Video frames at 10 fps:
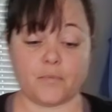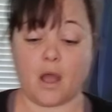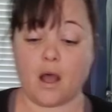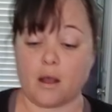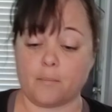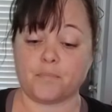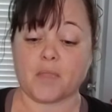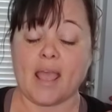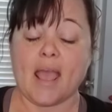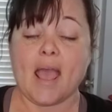And
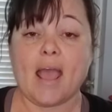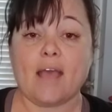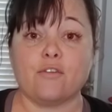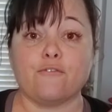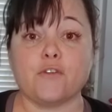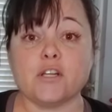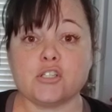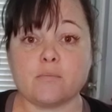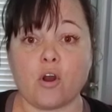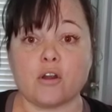the Fridge
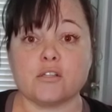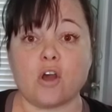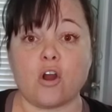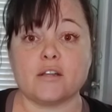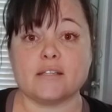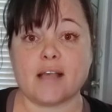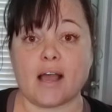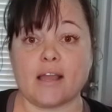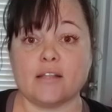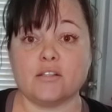Smarts are
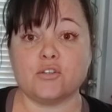designed